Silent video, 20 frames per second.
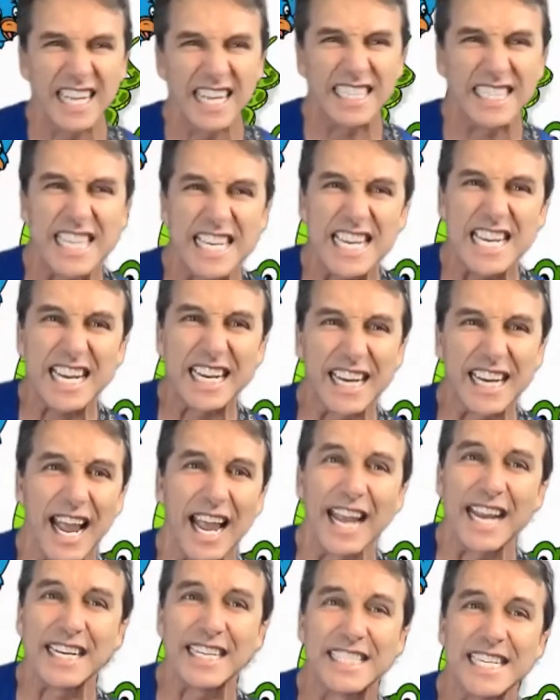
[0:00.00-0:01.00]

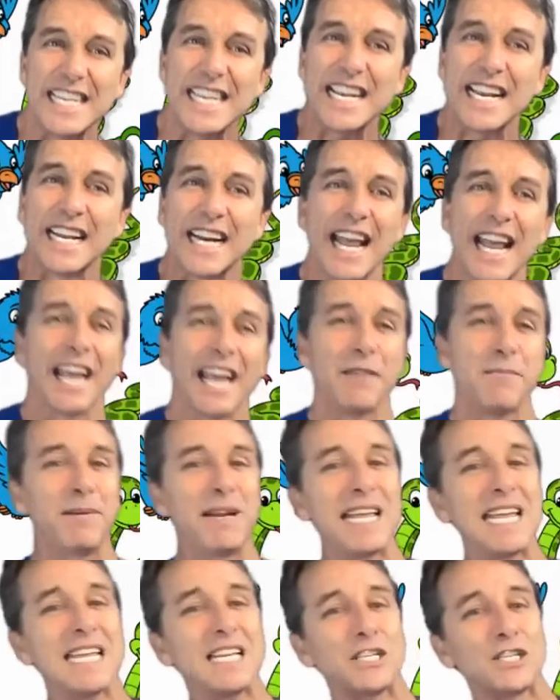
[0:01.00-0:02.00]
Tigre, tigre,
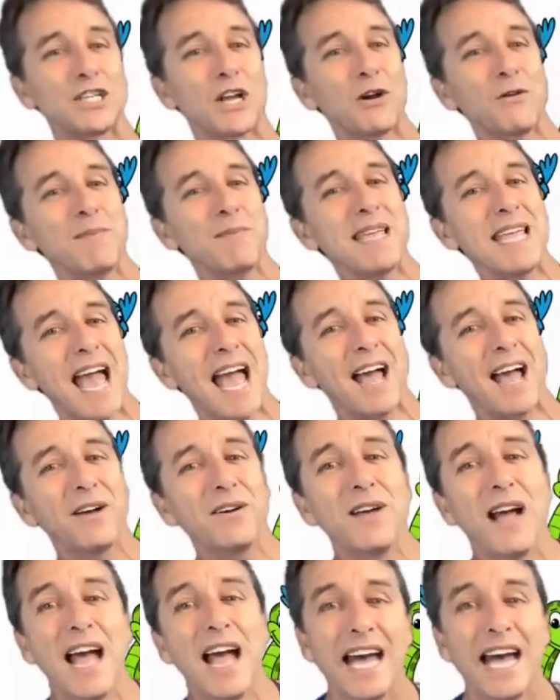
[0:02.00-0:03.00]
please show me
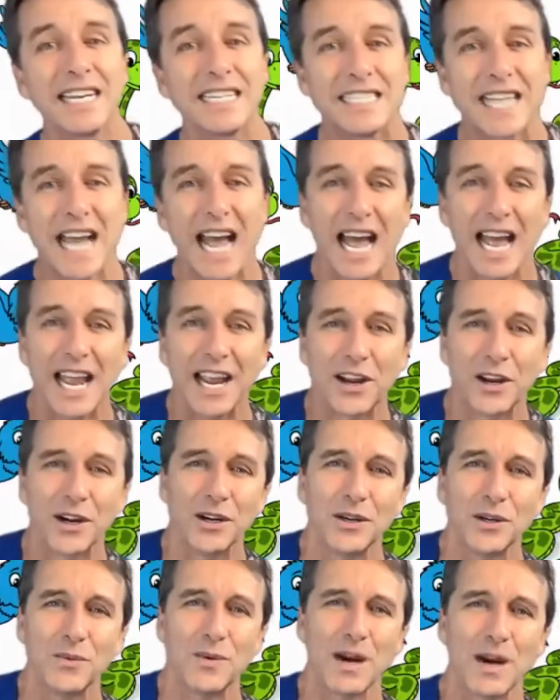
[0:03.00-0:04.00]
how a
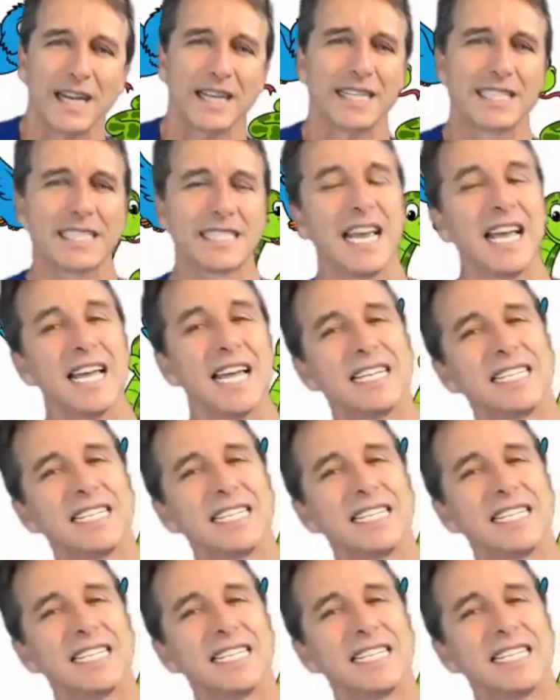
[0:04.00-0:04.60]
tiger walks.